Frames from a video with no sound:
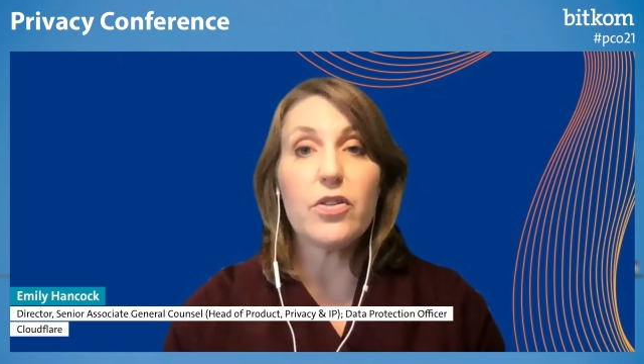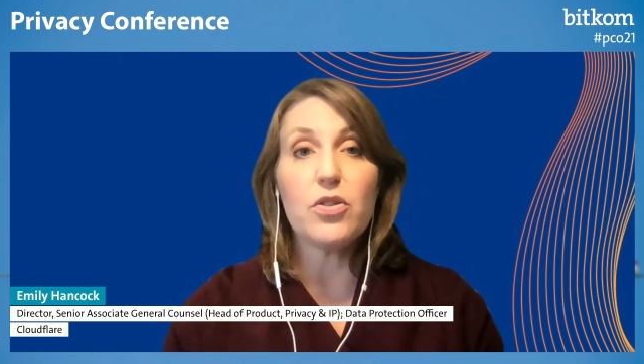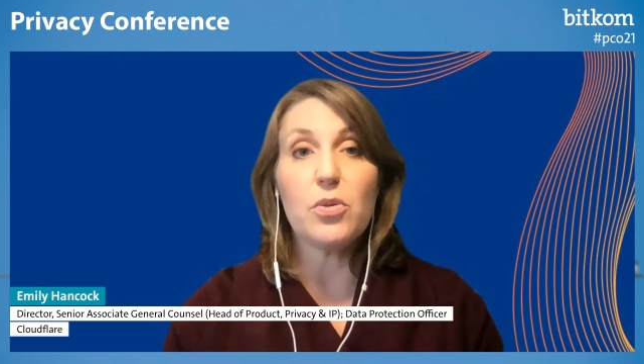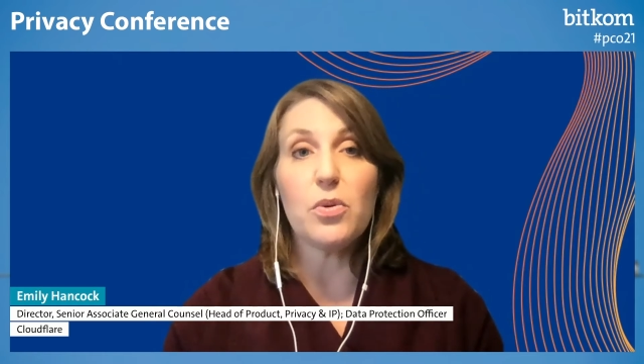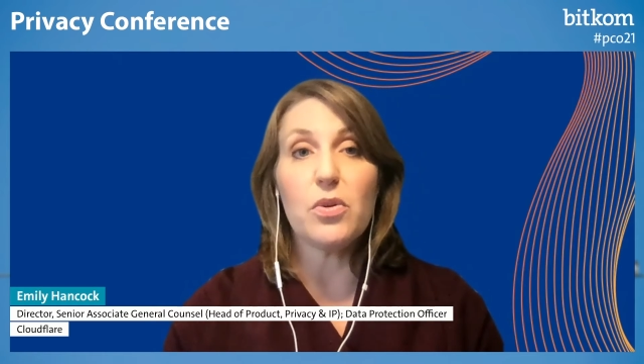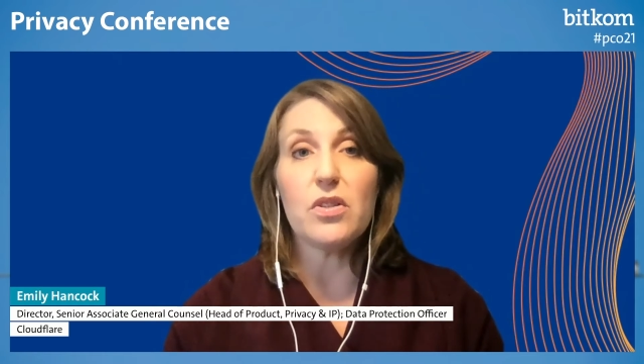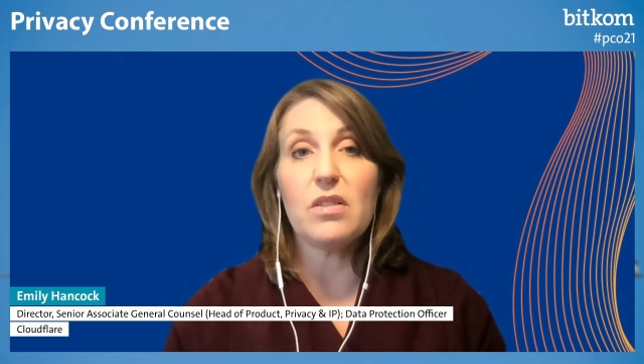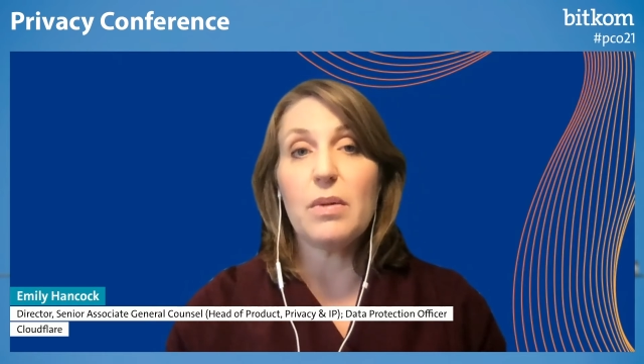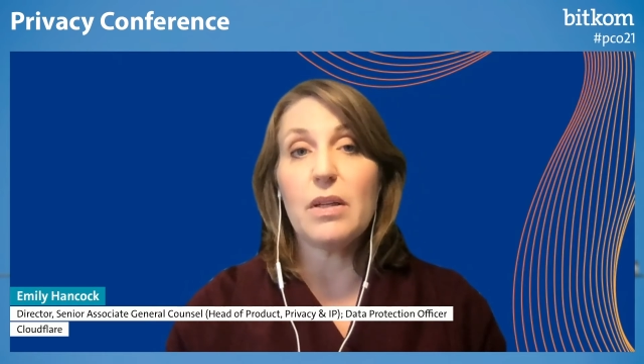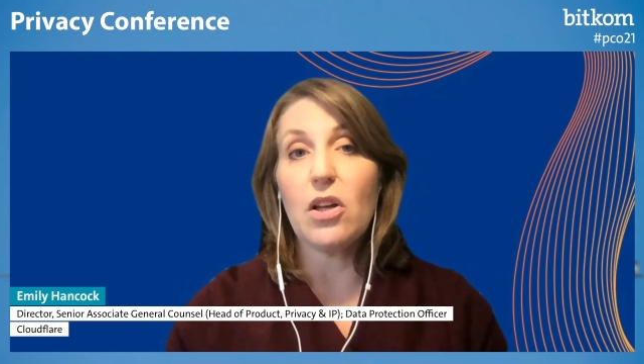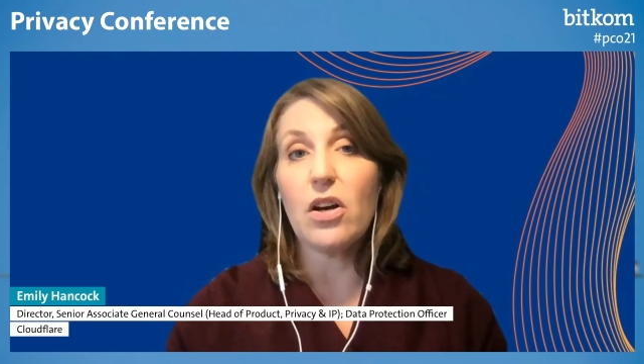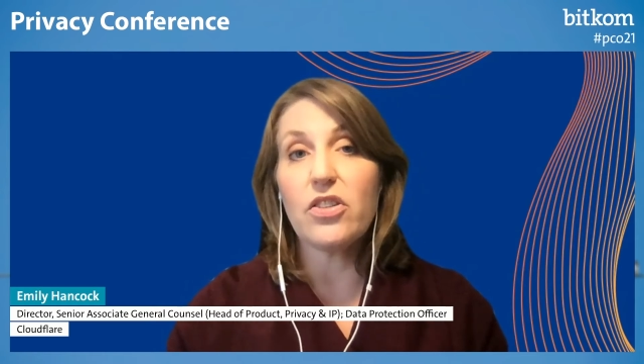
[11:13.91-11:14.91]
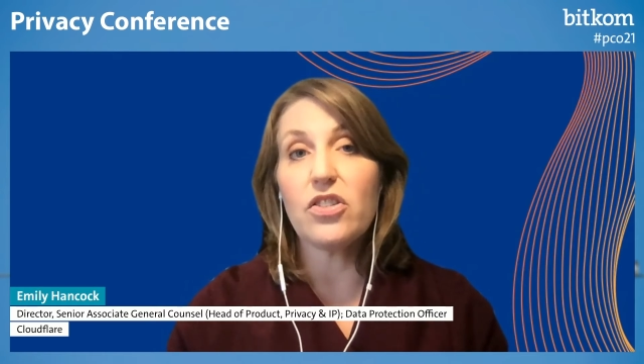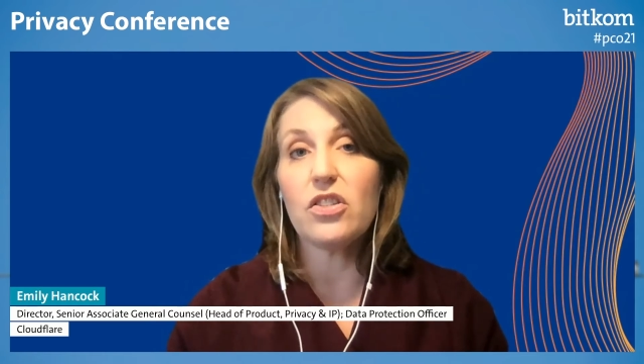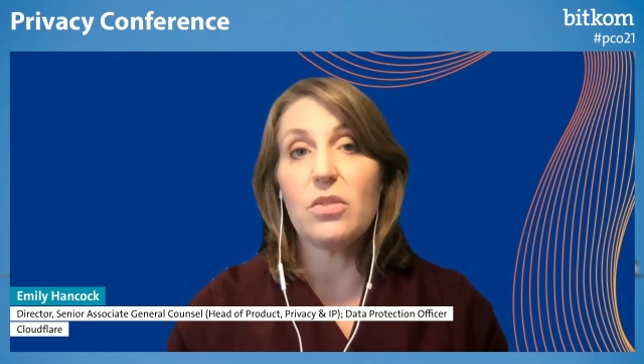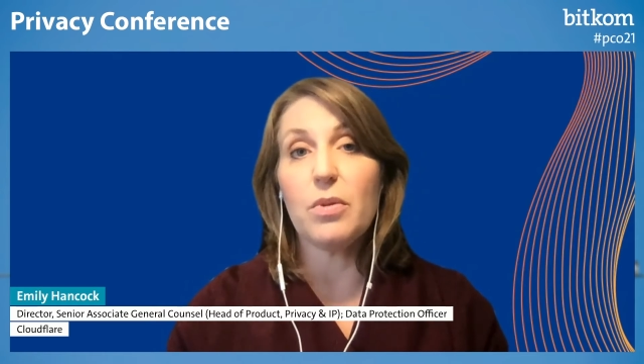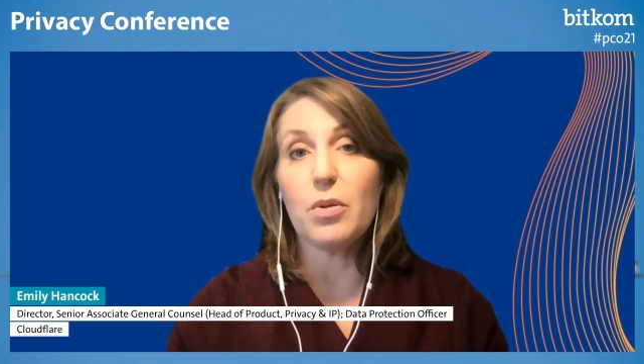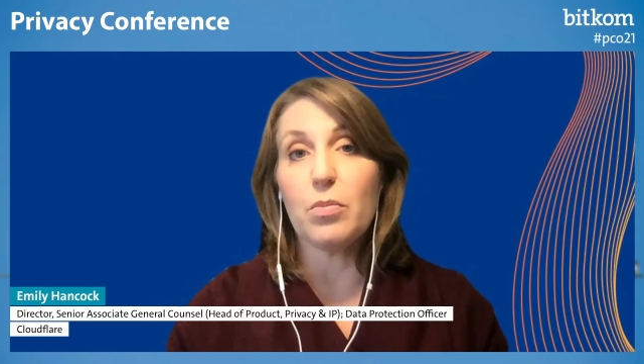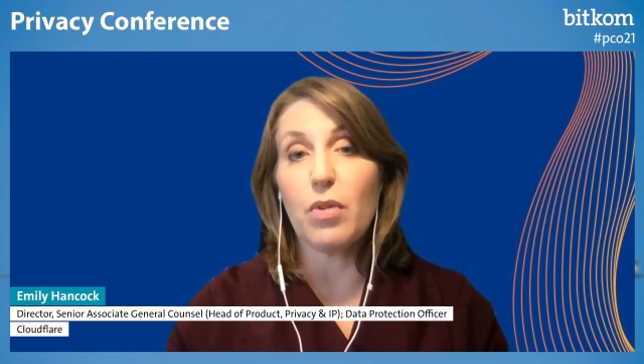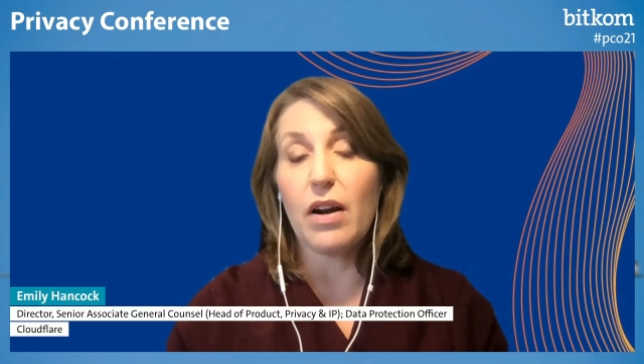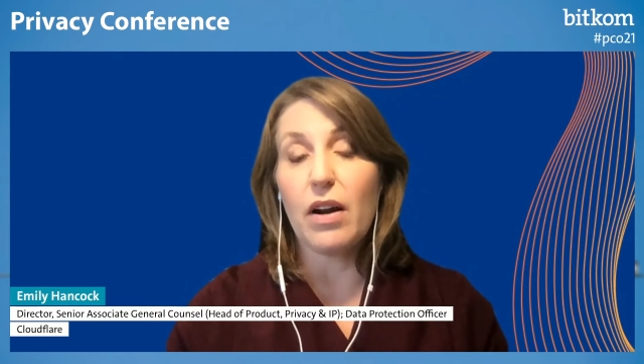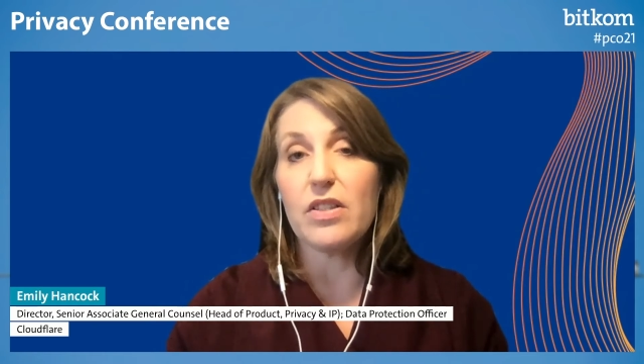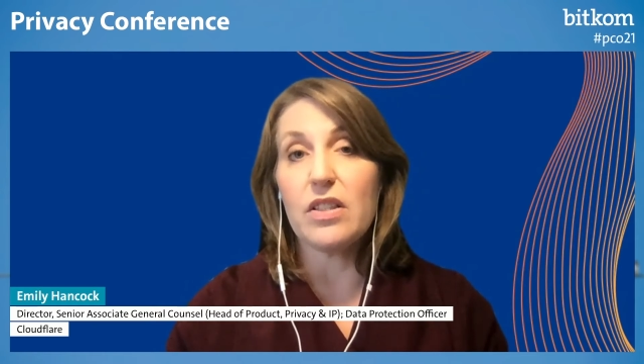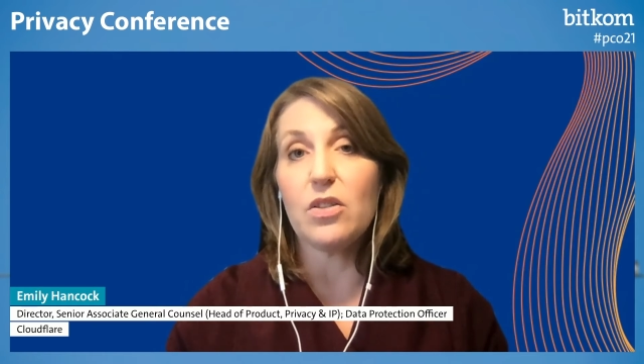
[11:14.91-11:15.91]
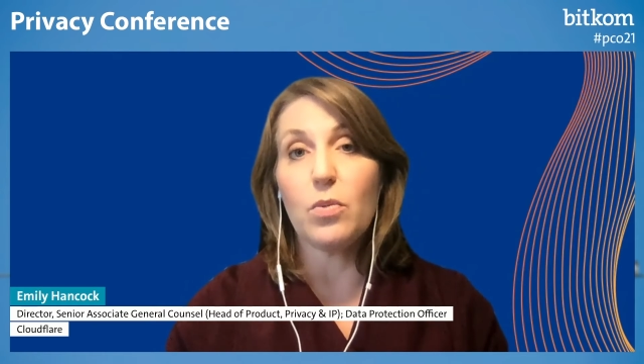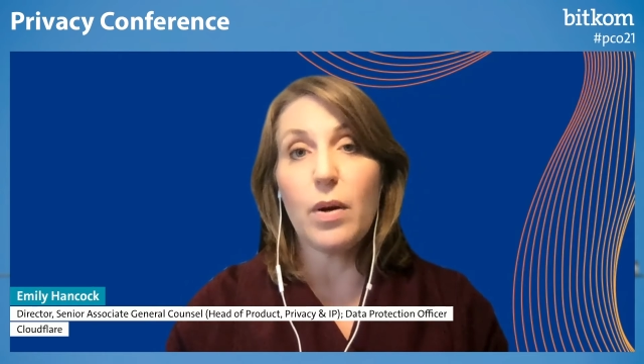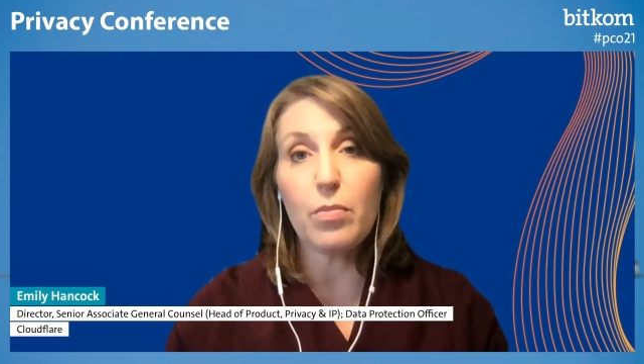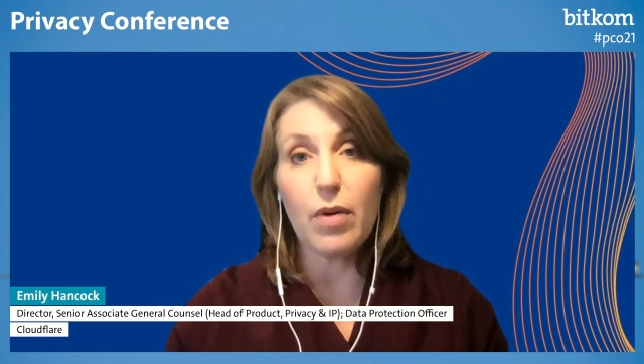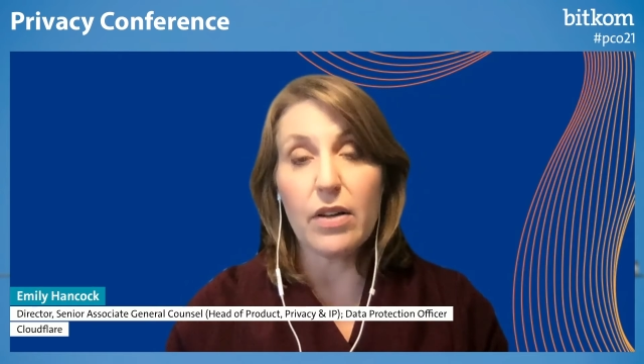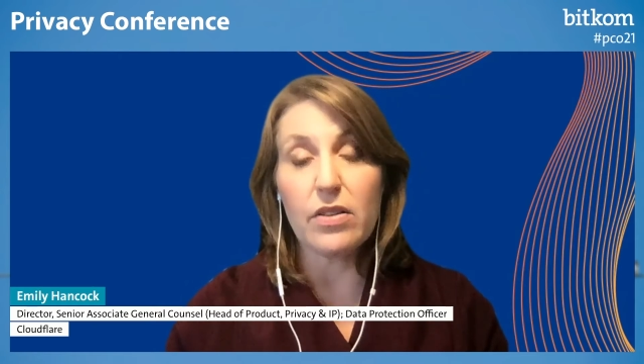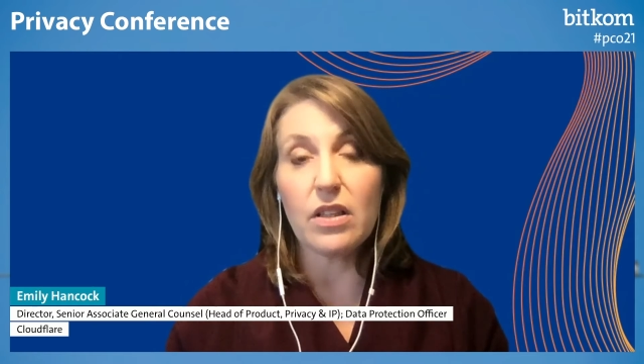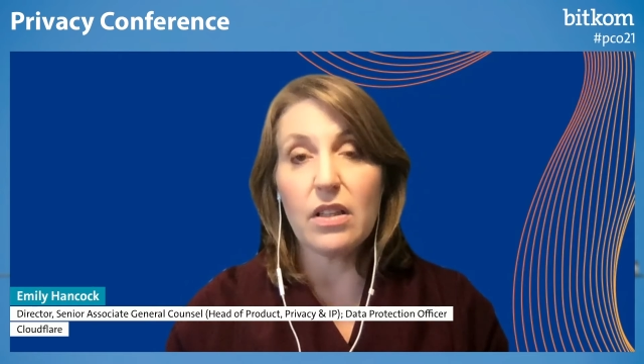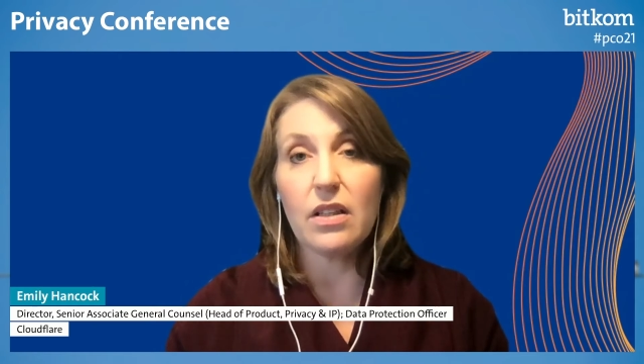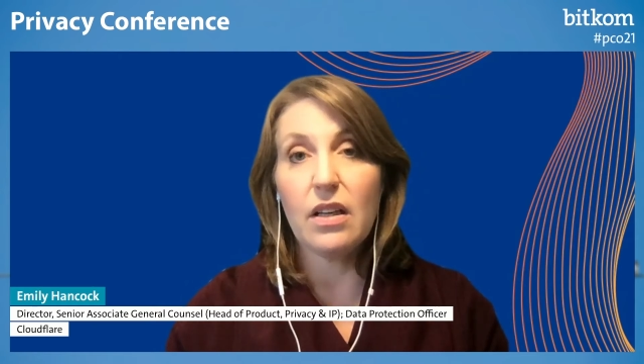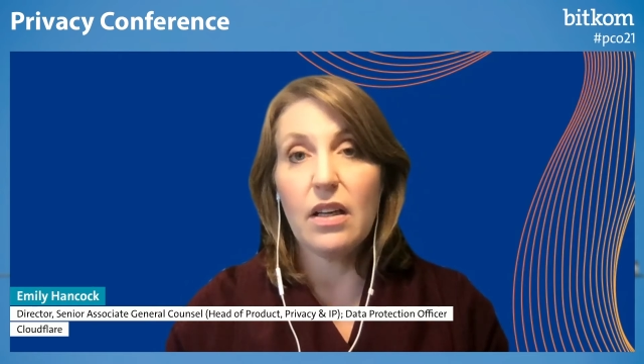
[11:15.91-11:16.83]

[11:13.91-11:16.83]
tools that have been launched to build privacy into web browsing.